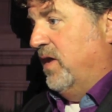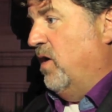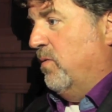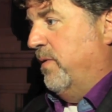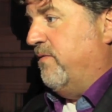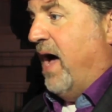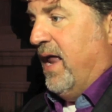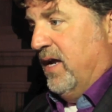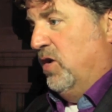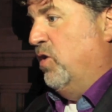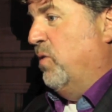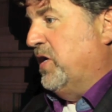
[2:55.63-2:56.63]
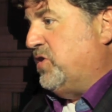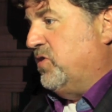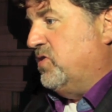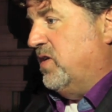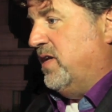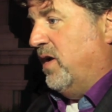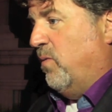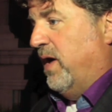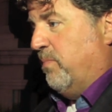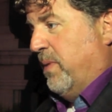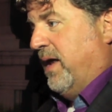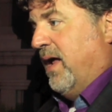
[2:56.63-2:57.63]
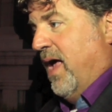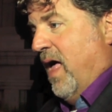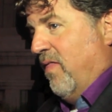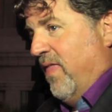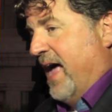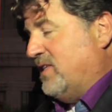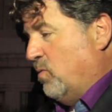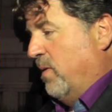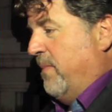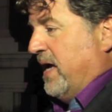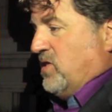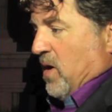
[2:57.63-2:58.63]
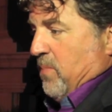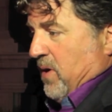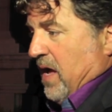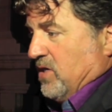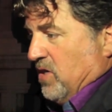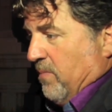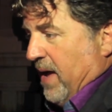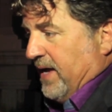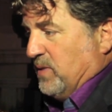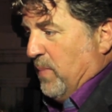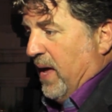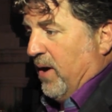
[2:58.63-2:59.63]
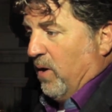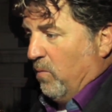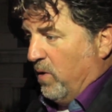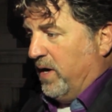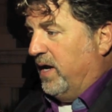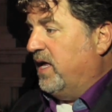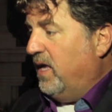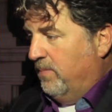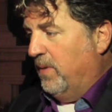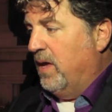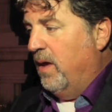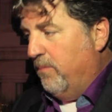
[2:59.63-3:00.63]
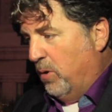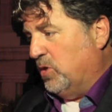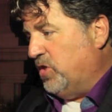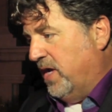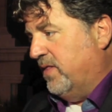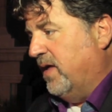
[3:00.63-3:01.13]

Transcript: You know, we've got new issues to deal with, but that's what makes our production bikes better. We're going to keep pushing the,